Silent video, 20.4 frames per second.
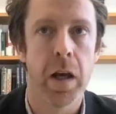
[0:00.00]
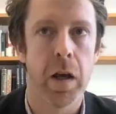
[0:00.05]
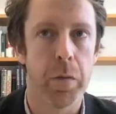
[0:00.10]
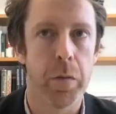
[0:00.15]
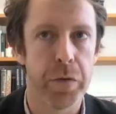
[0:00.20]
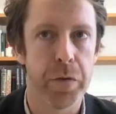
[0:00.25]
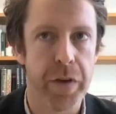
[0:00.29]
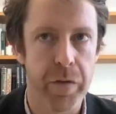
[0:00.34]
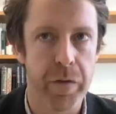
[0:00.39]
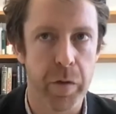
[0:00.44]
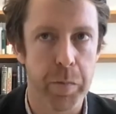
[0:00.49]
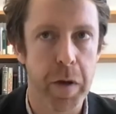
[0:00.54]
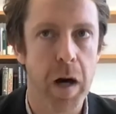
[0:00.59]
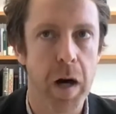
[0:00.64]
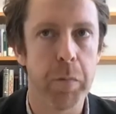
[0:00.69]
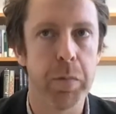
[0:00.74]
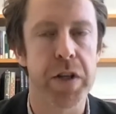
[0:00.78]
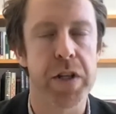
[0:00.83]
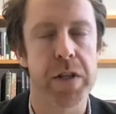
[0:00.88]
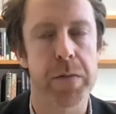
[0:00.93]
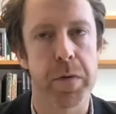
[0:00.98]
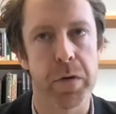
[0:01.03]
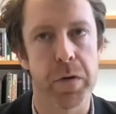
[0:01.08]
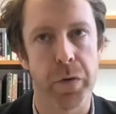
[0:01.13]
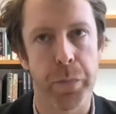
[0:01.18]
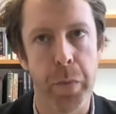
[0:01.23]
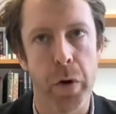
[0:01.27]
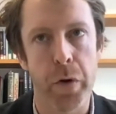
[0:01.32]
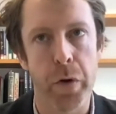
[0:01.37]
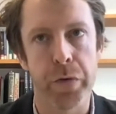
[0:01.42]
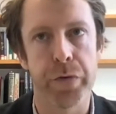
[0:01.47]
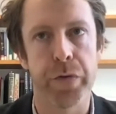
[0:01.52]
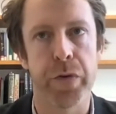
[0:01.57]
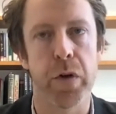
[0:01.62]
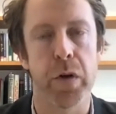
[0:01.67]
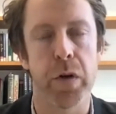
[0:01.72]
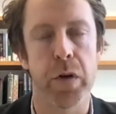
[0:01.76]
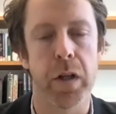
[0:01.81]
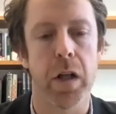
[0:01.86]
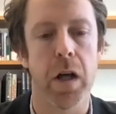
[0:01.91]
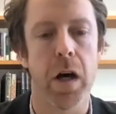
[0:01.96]
It was never published, but it was posted
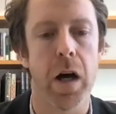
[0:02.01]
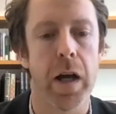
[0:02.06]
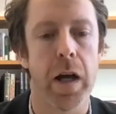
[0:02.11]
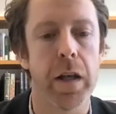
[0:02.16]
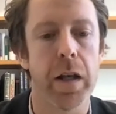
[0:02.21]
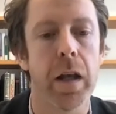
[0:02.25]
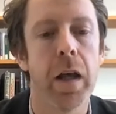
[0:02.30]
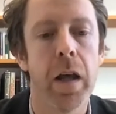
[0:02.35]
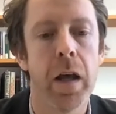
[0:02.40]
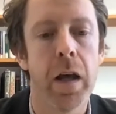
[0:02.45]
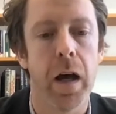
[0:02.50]
online